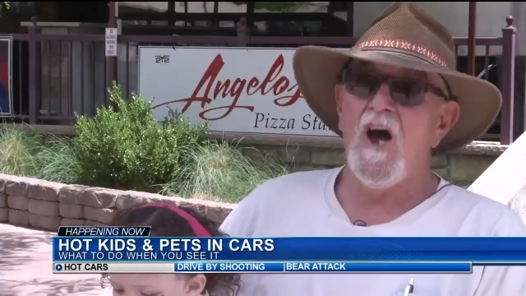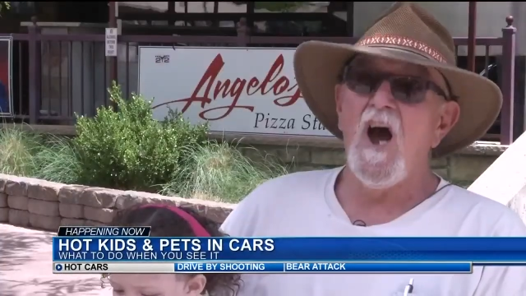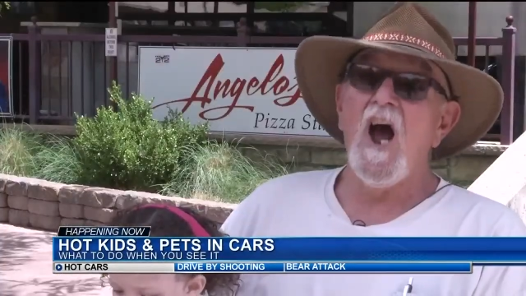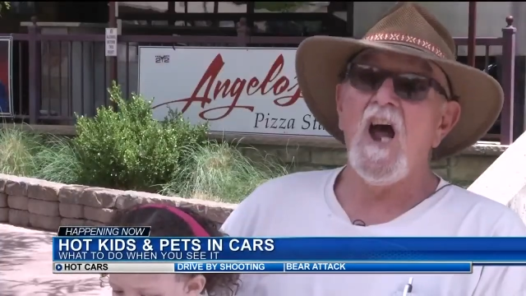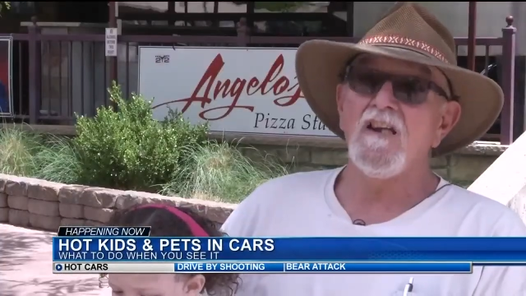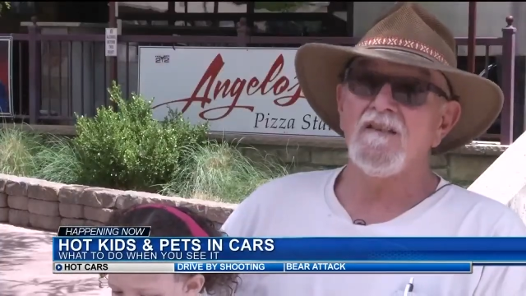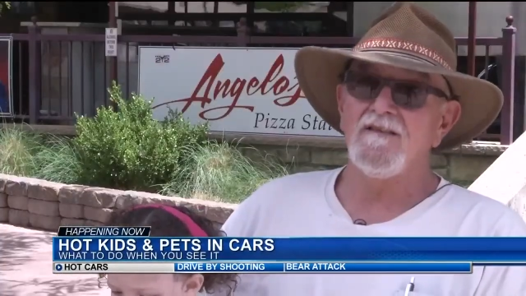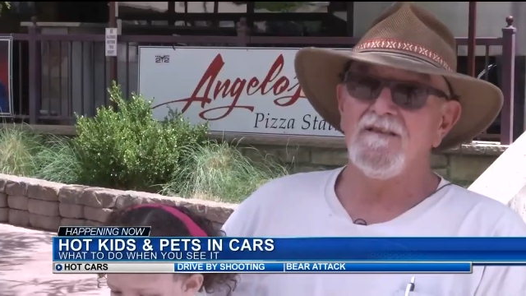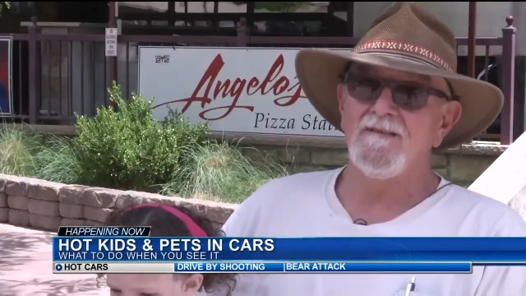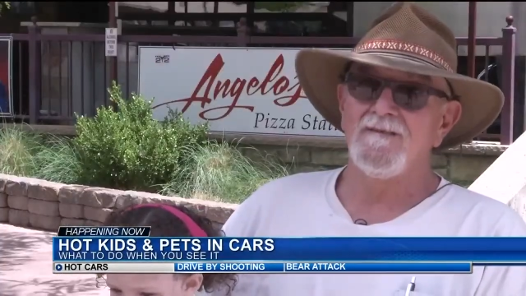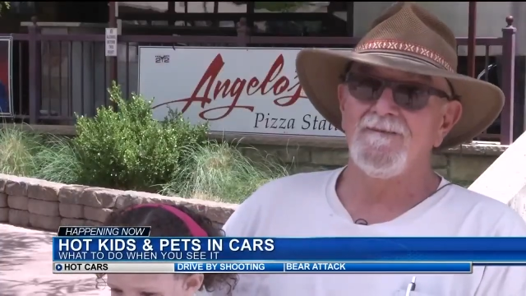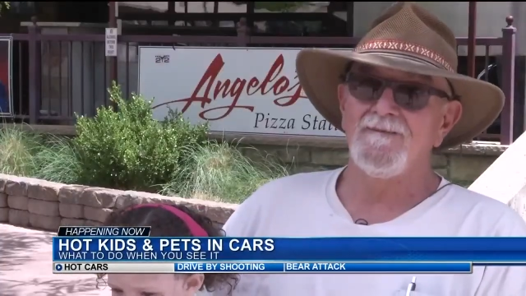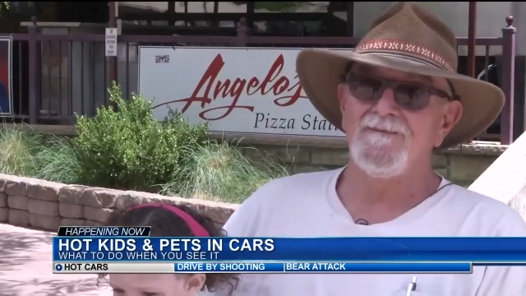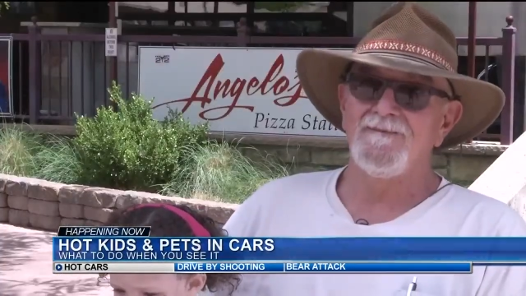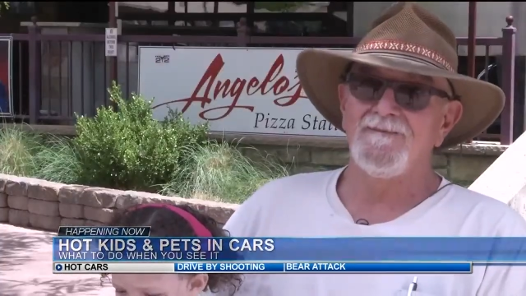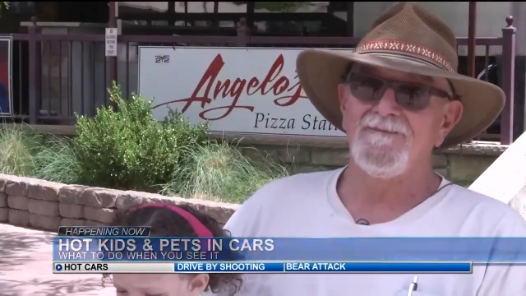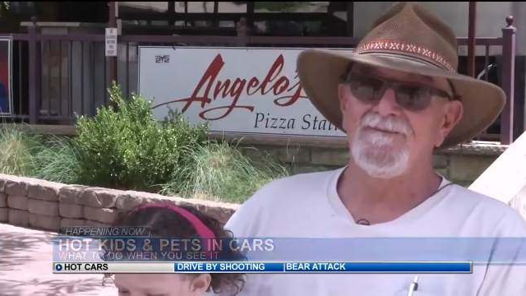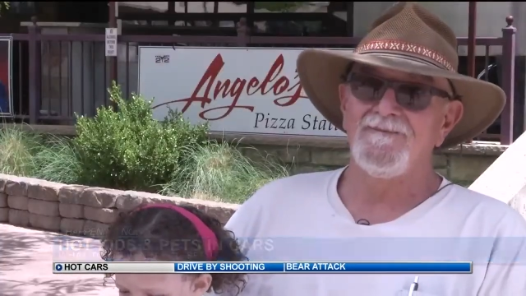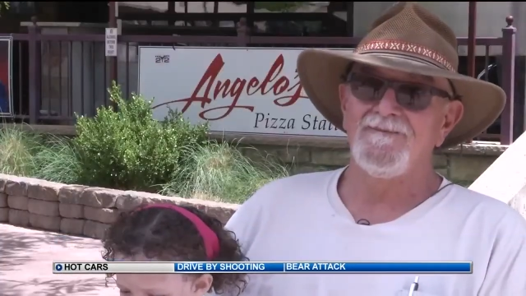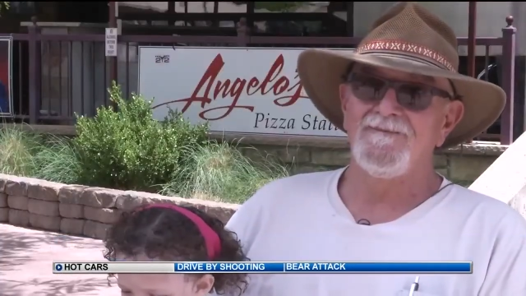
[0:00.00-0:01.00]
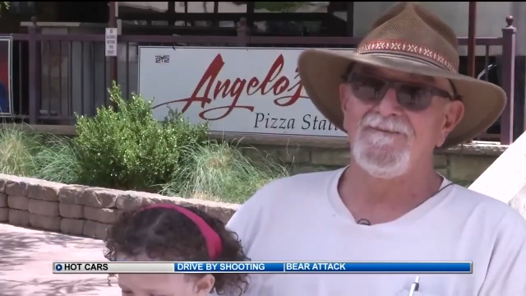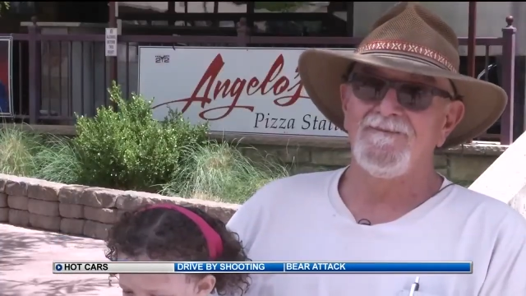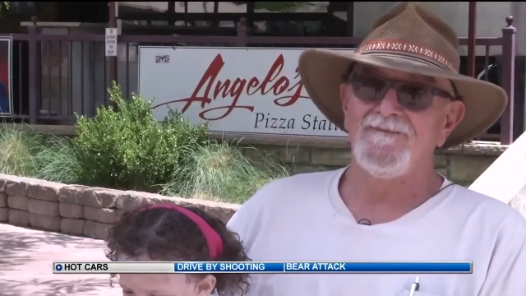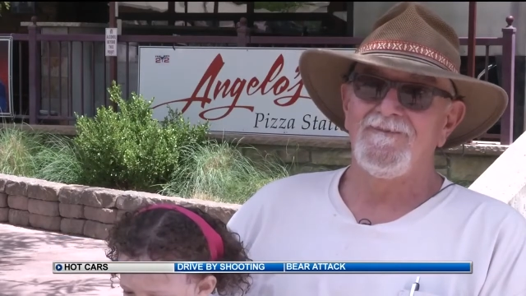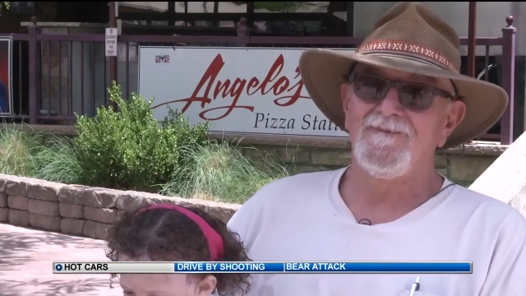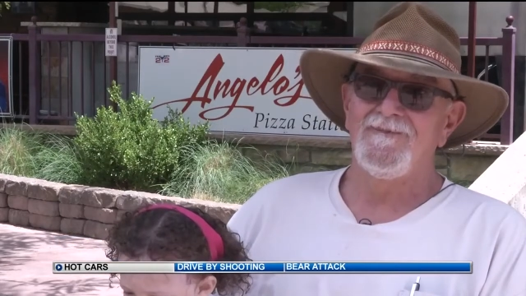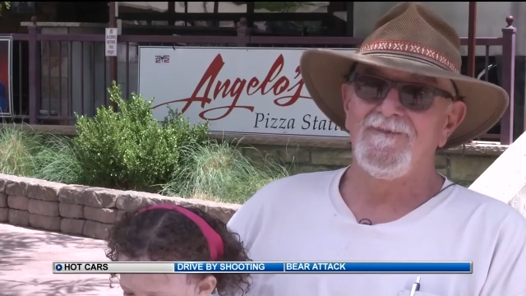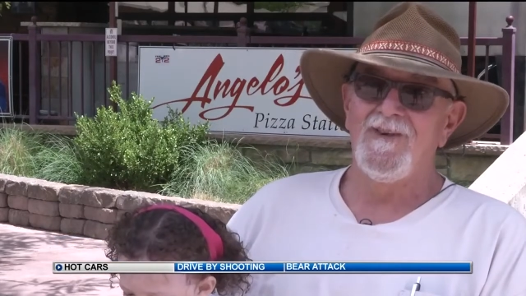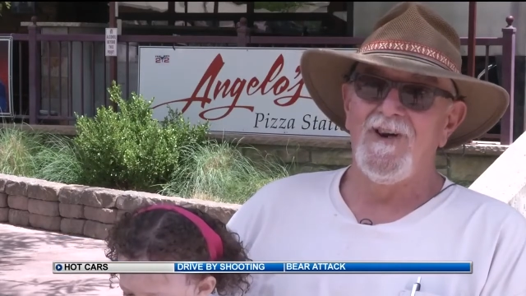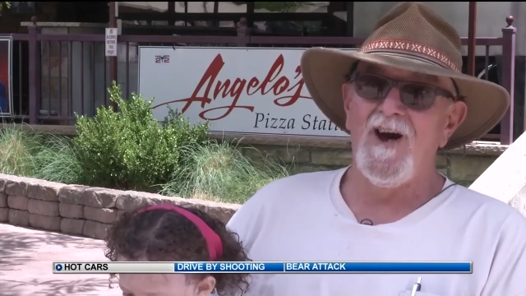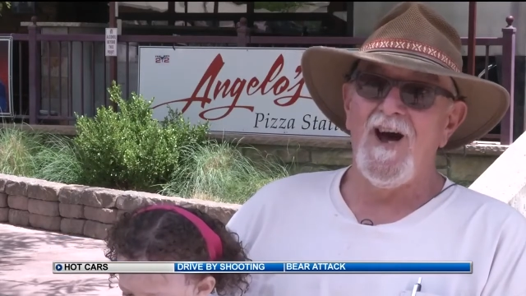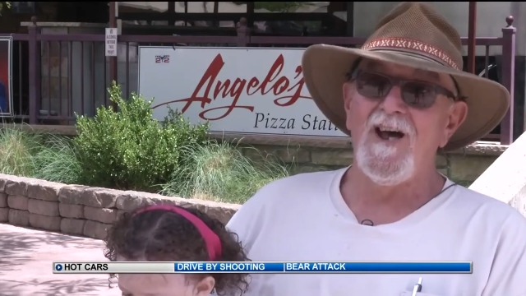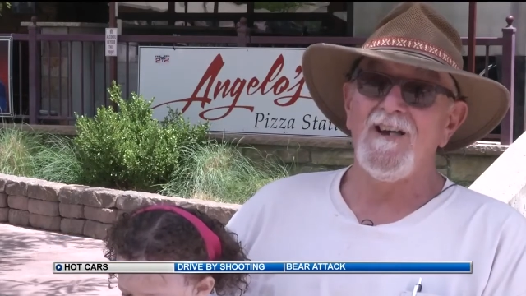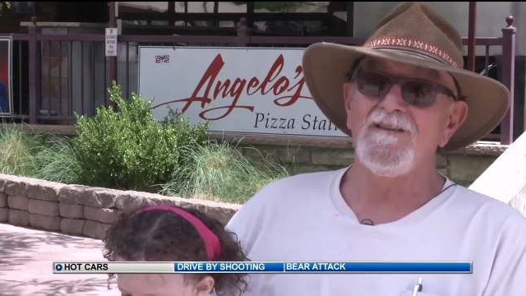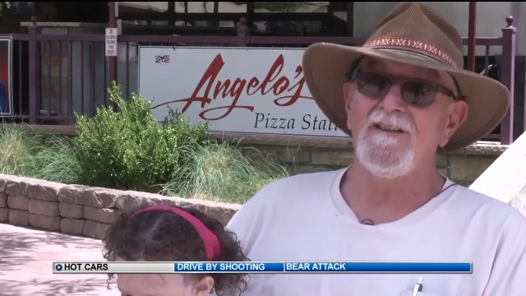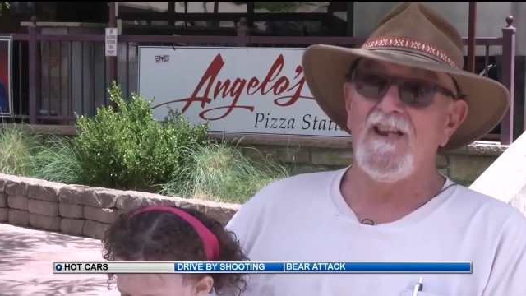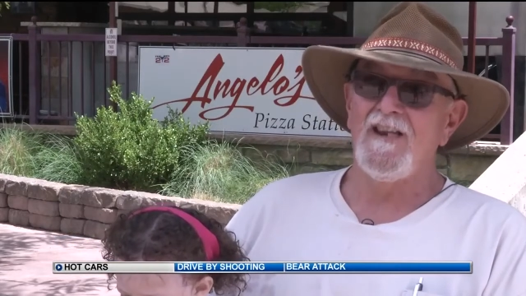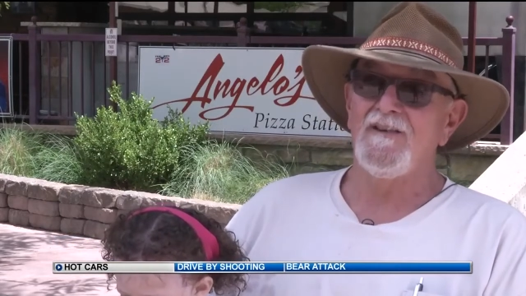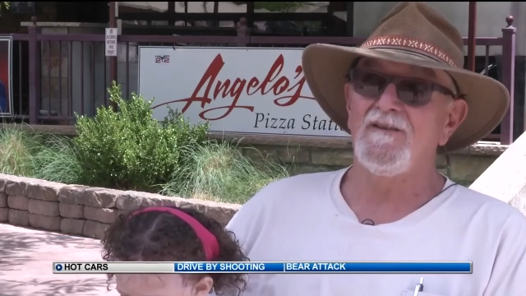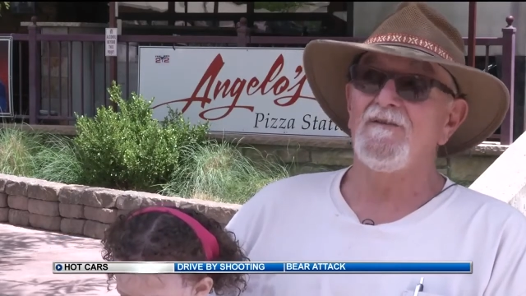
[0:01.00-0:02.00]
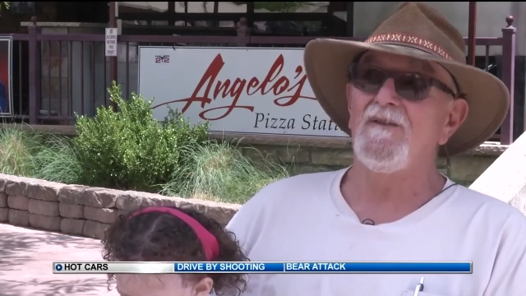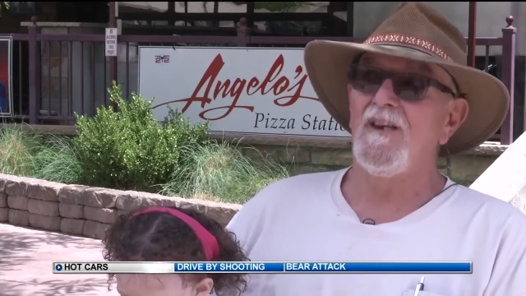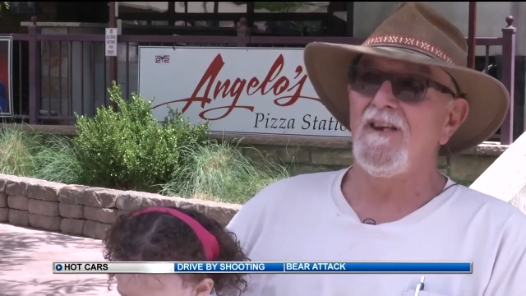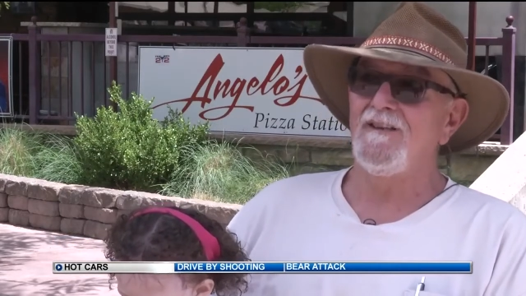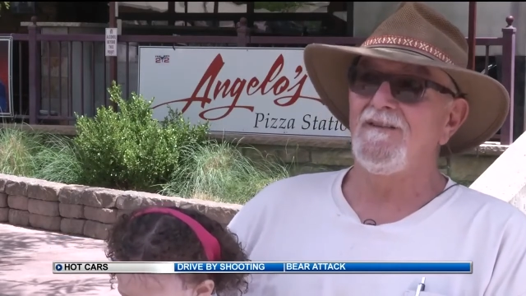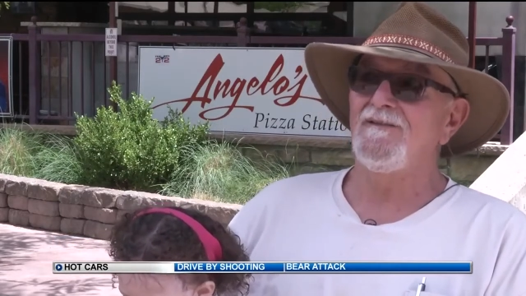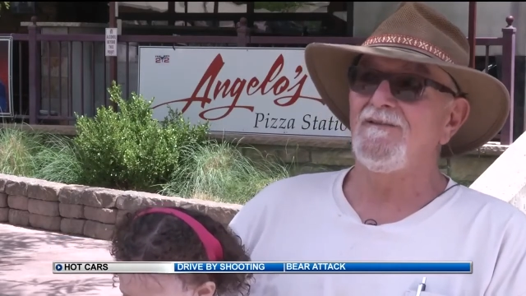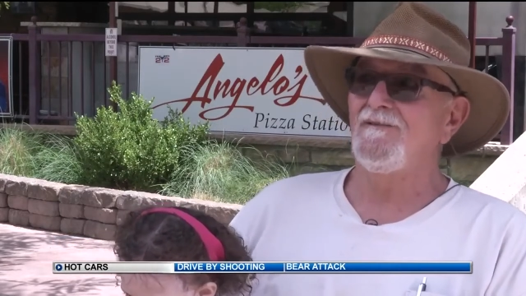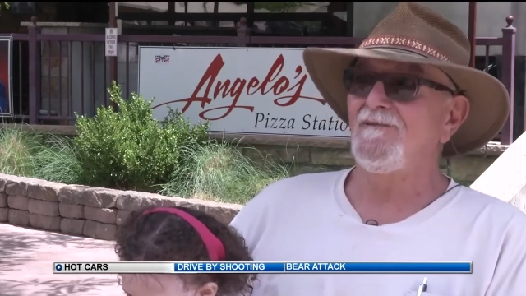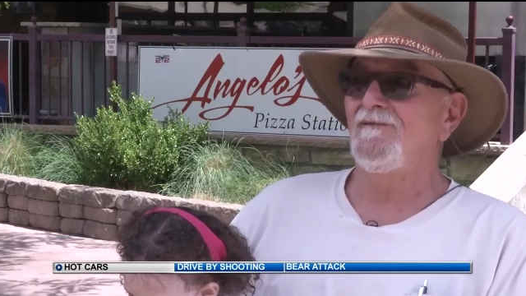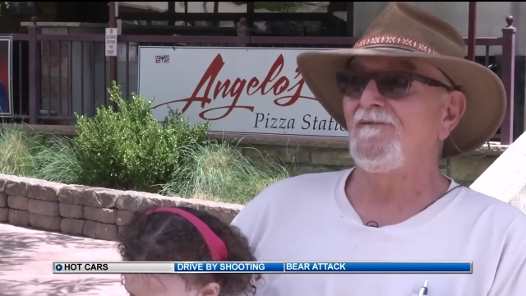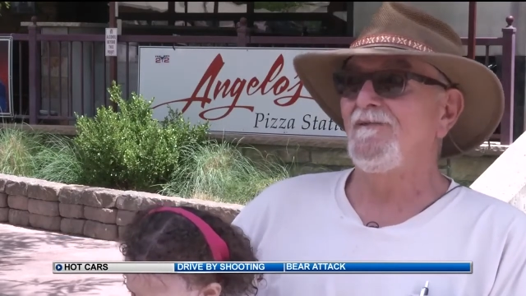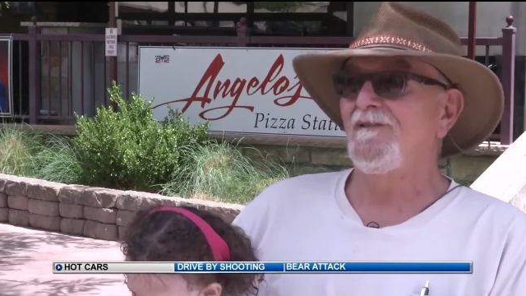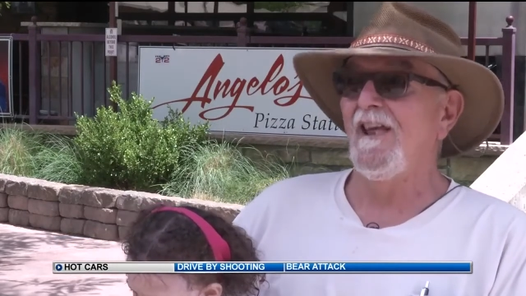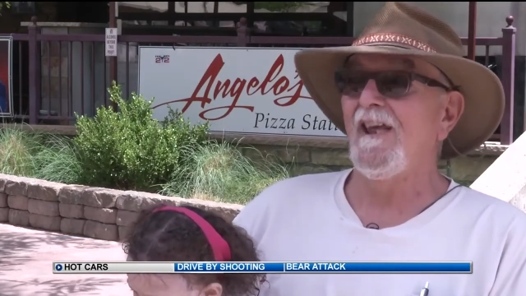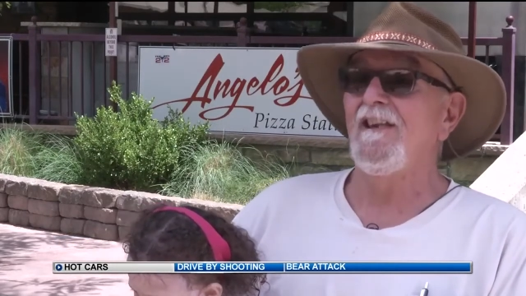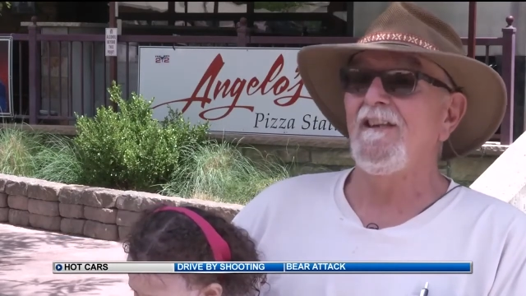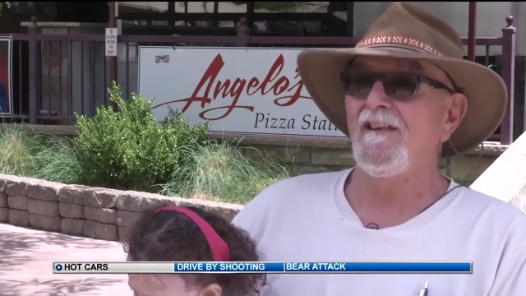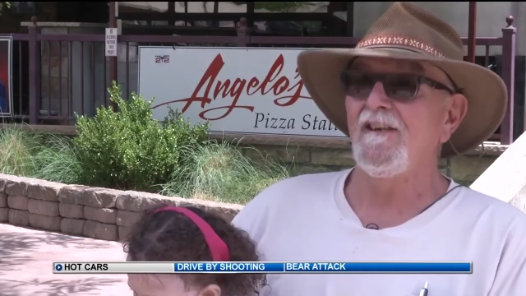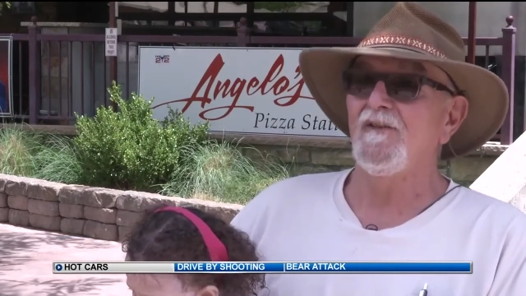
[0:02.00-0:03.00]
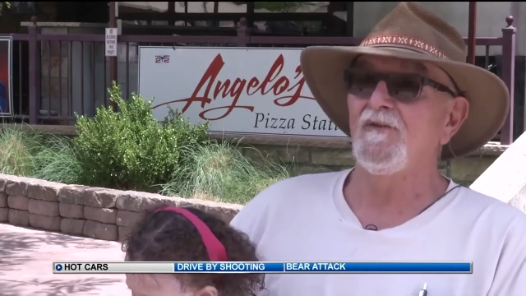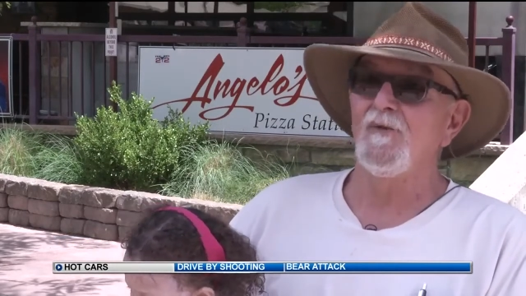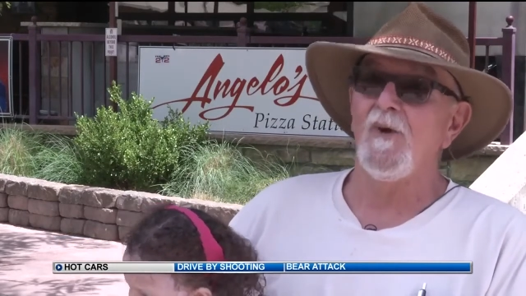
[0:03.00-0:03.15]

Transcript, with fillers: Hot. Hot and, and lately